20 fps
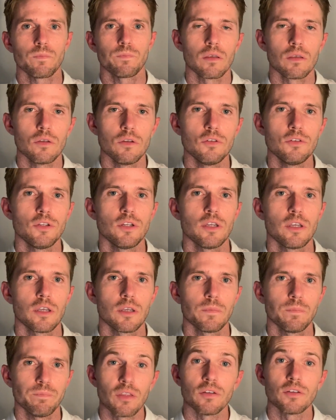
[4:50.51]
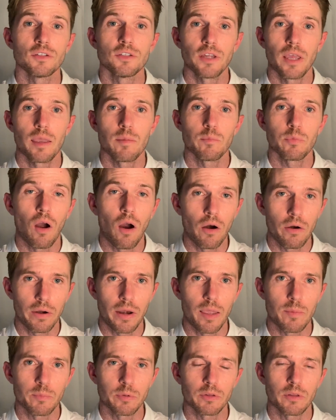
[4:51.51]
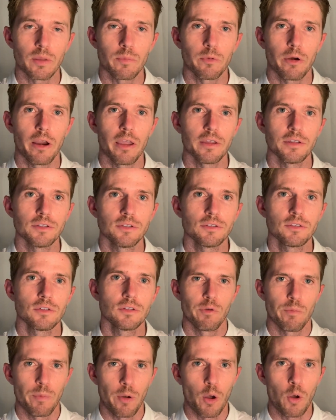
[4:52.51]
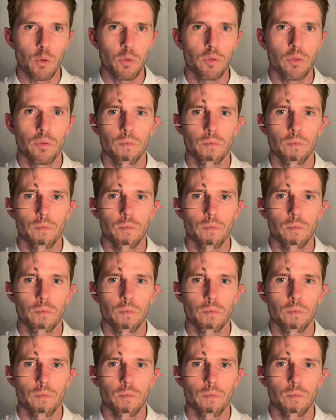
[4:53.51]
using the same RNA polymerase for both.